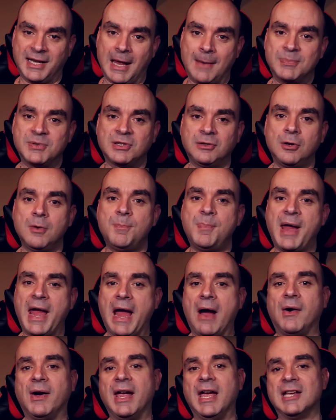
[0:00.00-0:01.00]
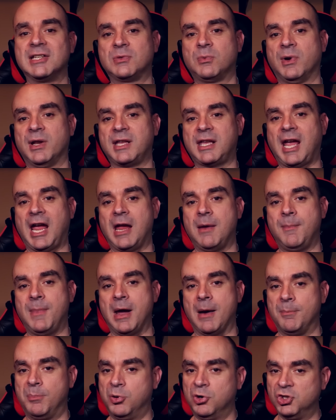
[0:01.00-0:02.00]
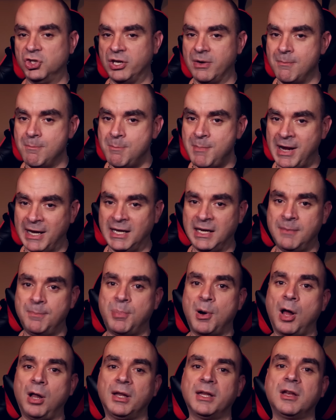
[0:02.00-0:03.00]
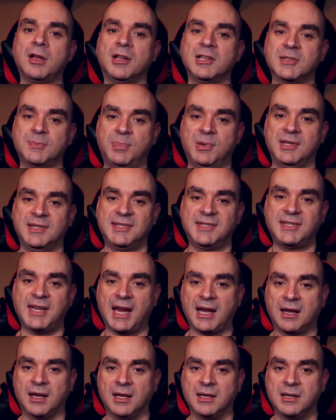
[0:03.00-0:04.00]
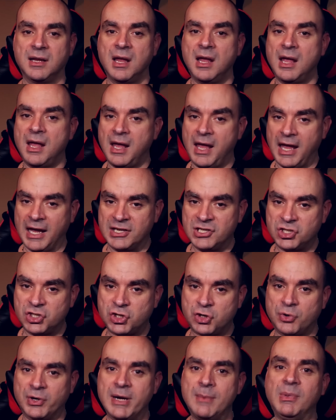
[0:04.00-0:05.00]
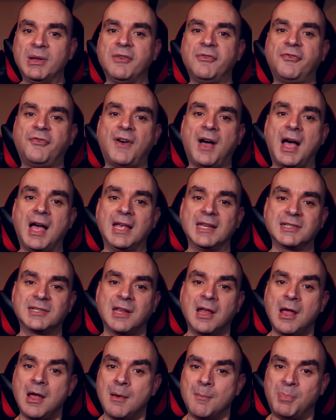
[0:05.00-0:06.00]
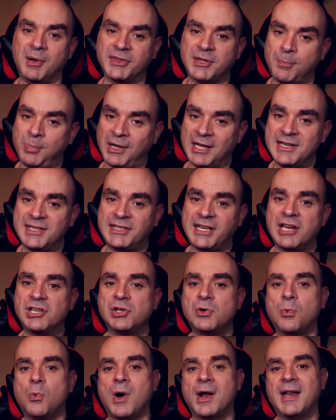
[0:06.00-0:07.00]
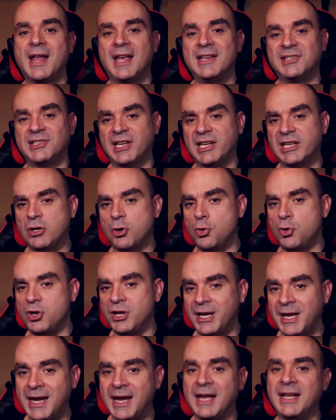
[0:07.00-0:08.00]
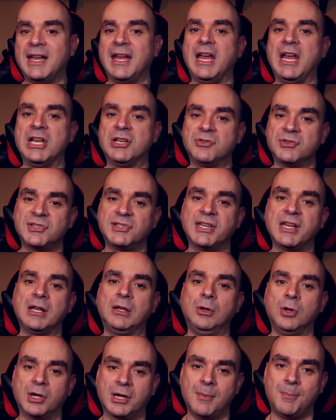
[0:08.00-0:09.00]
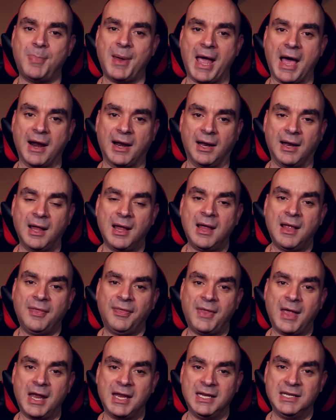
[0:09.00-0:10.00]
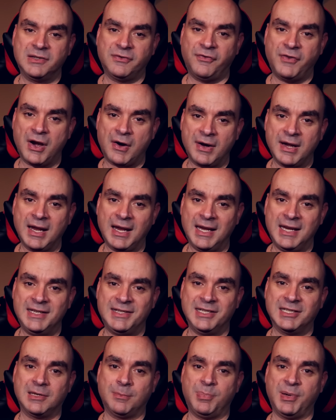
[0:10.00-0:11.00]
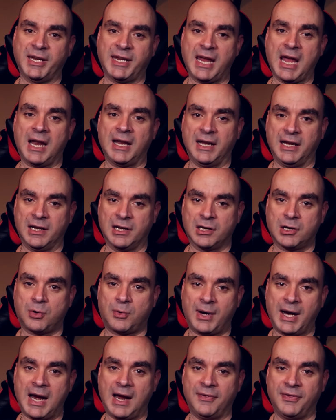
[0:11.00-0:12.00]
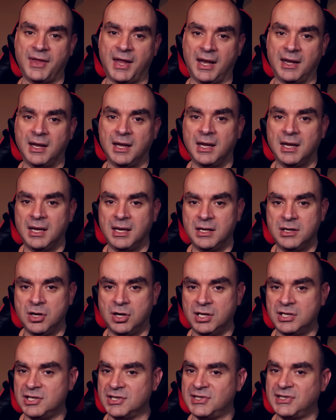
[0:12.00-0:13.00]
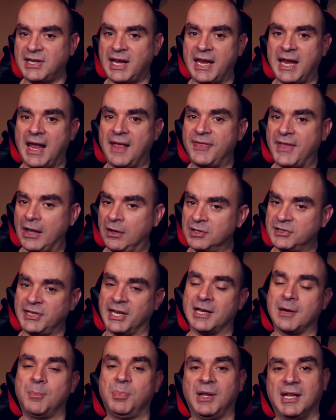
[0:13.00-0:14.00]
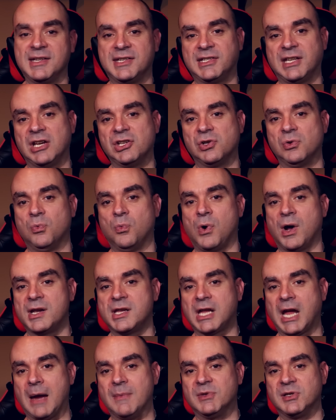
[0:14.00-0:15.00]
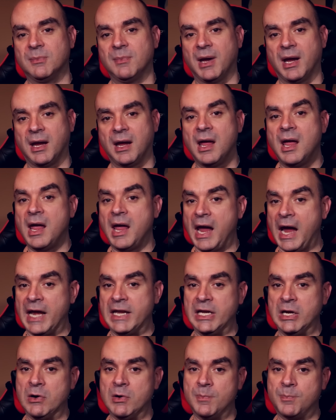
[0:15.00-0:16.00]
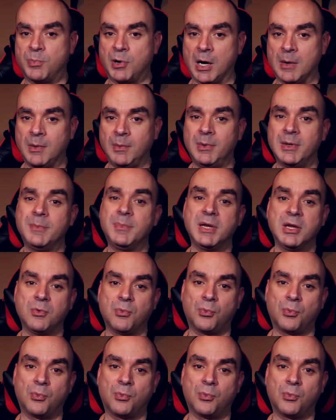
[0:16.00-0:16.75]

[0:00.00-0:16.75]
an absolute powerhouse when it came out, pushing many polygons per second extremely fast. But the PlayStation 1 has a unique and interesting look about it that is very easy to pick out in a crowd that you could just say, that looks like a PlayStation 1 game to me, and you would probably be